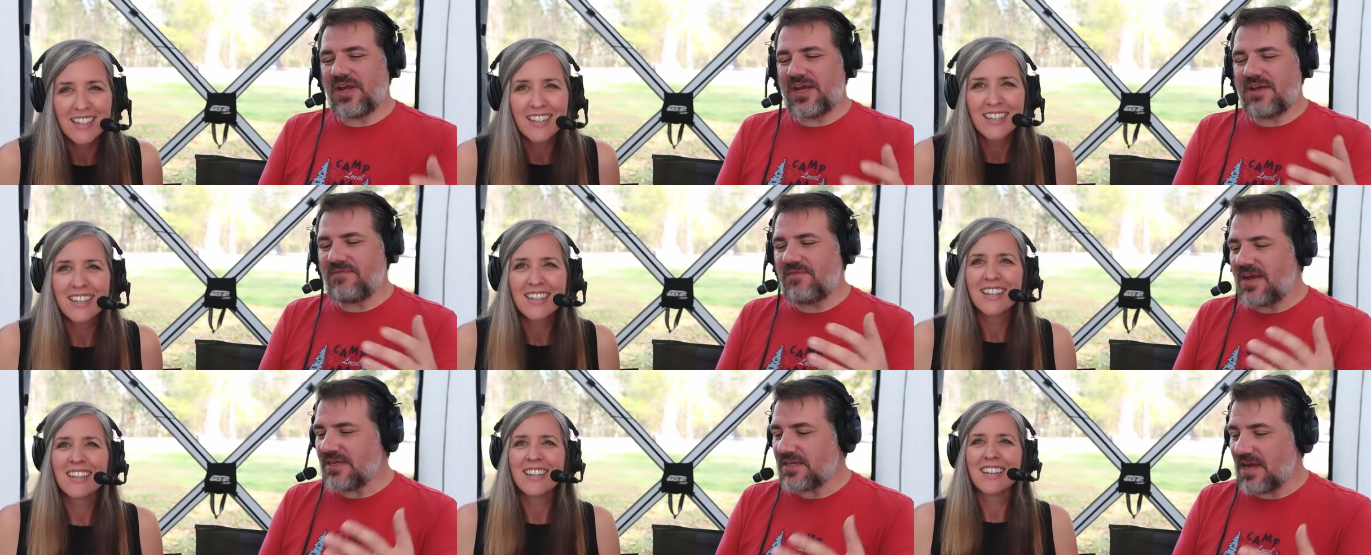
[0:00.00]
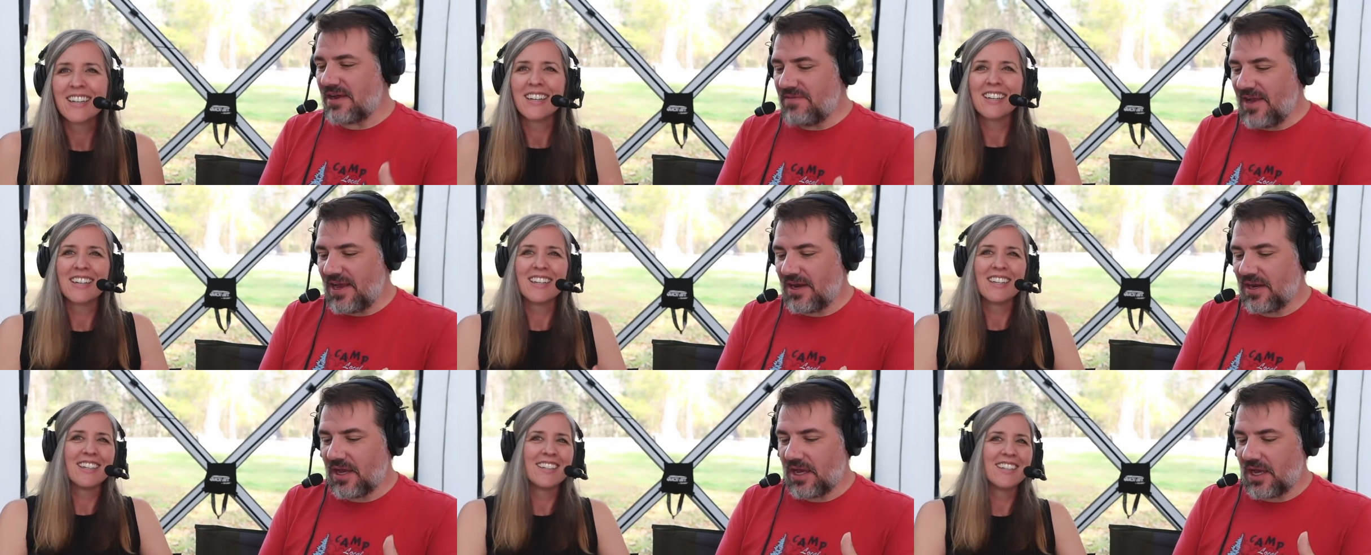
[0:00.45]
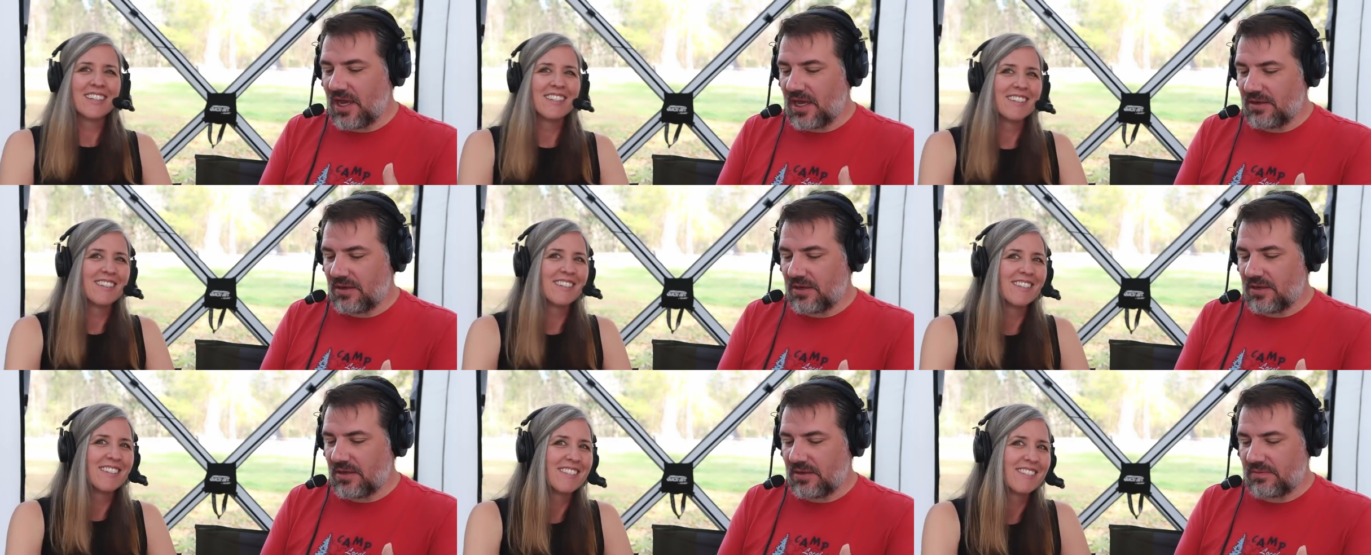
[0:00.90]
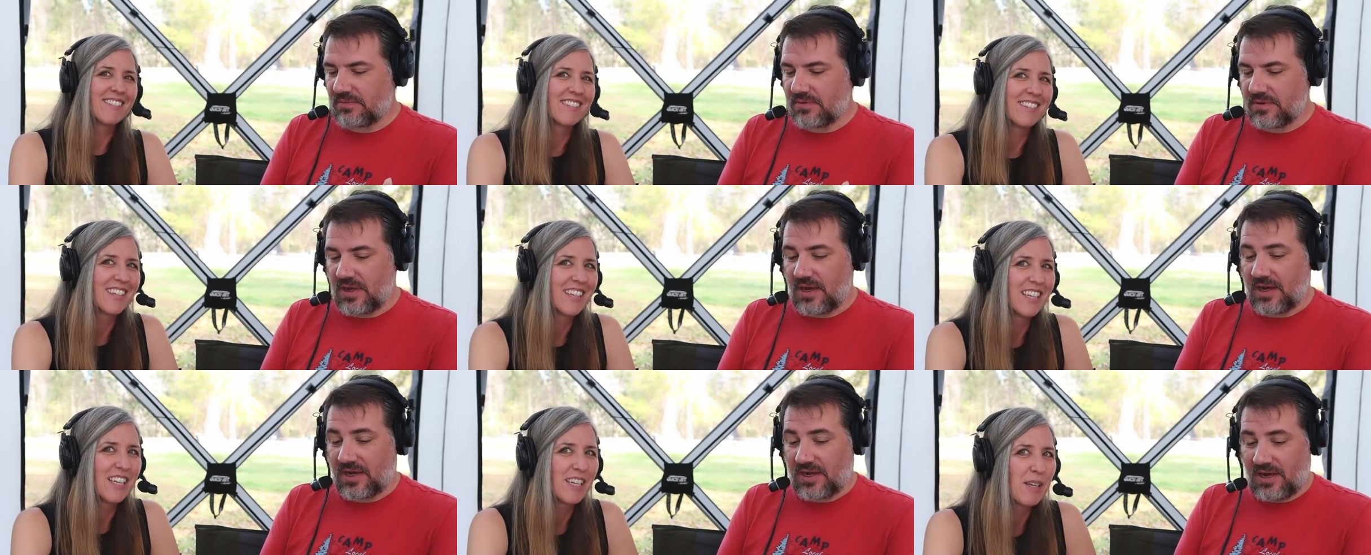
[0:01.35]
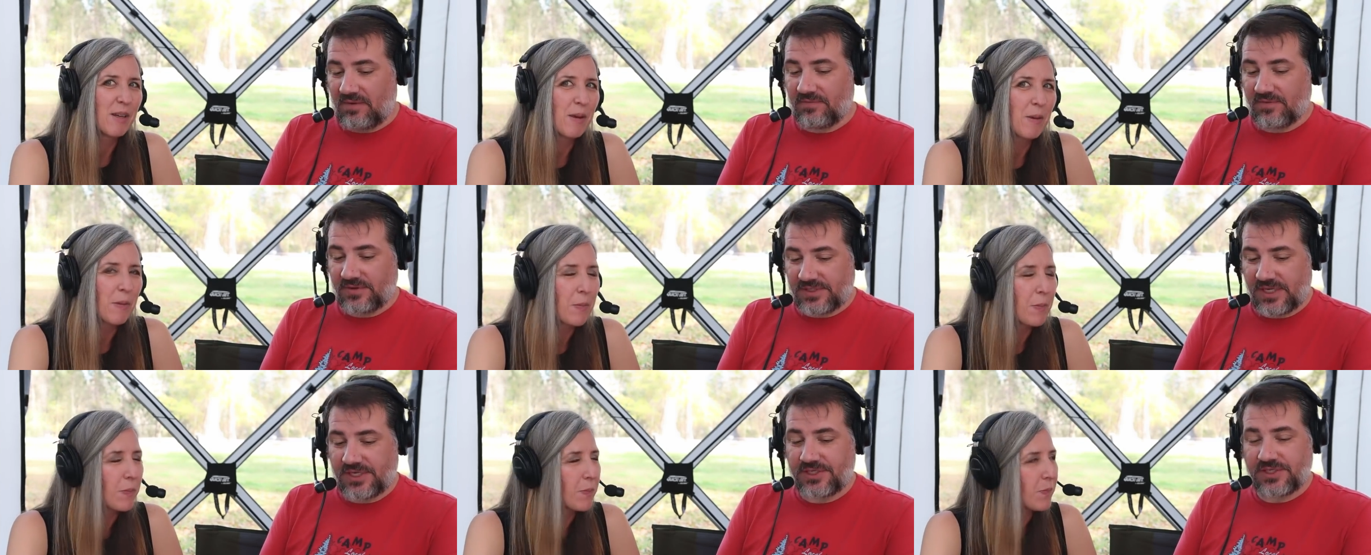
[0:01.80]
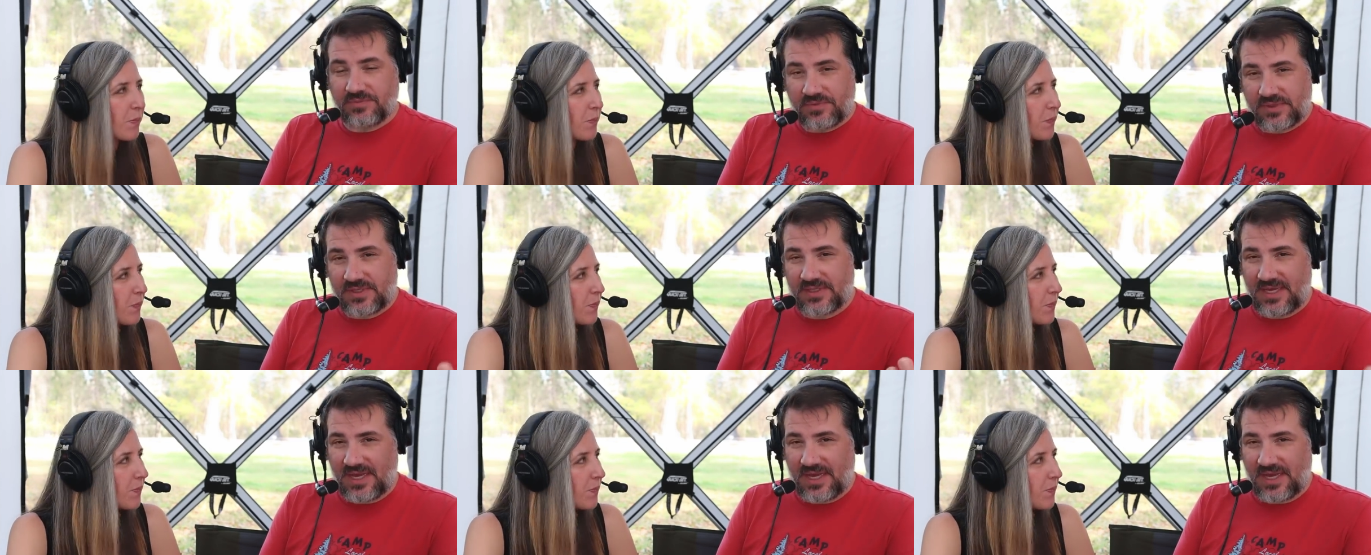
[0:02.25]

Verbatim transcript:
Speaker 1: no, and in fact, I've had a, a, a conversation with